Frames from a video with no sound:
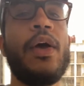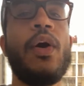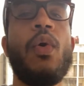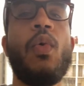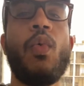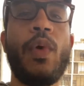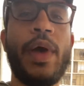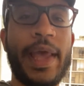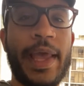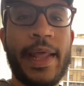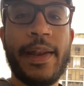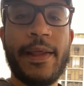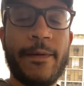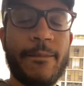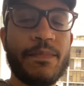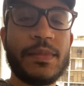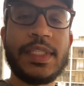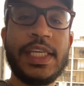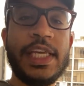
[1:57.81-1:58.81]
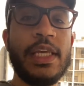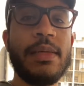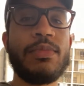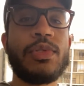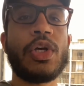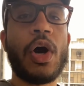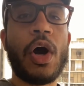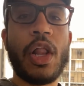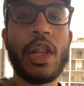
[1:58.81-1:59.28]
when teams
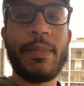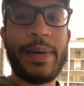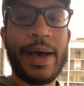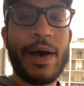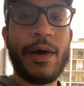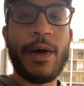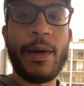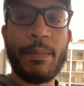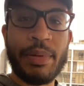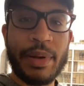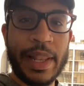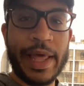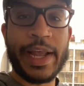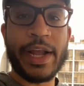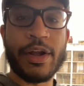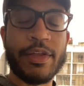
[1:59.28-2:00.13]
call about a player,